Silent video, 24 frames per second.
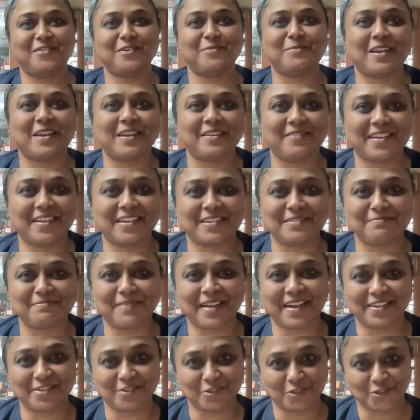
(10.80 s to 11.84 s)
everybody. Welcome
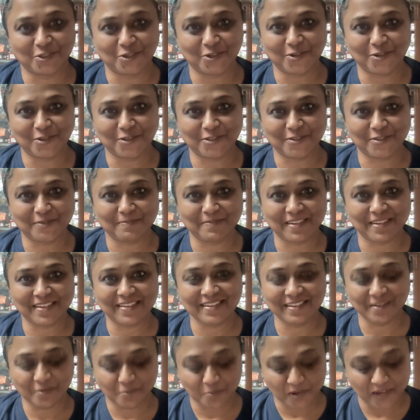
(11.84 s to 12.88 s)
back to Choe Khor Sum
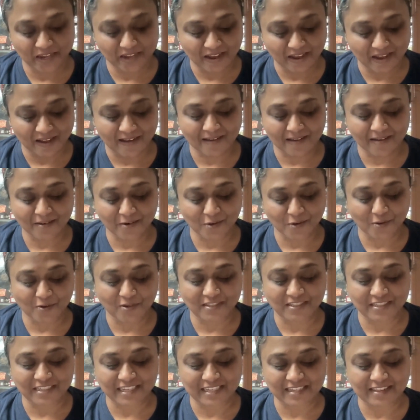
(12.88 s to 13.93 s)
Ling. We are
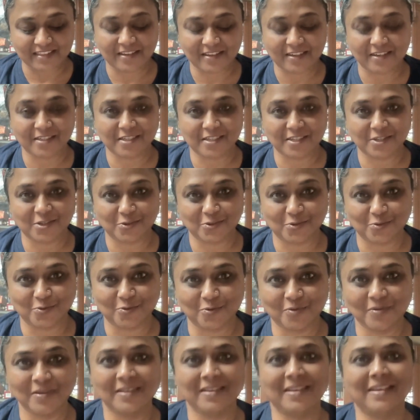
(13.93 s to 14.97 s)
on day
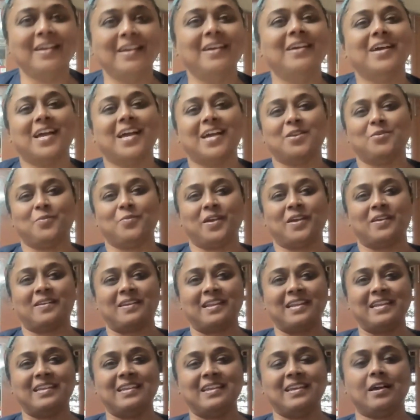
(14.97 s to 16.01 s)
32, and we are
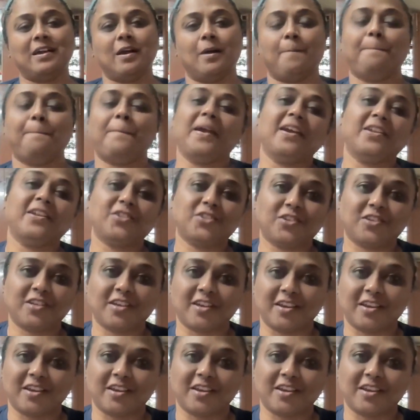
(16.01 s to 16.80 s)
reading a page a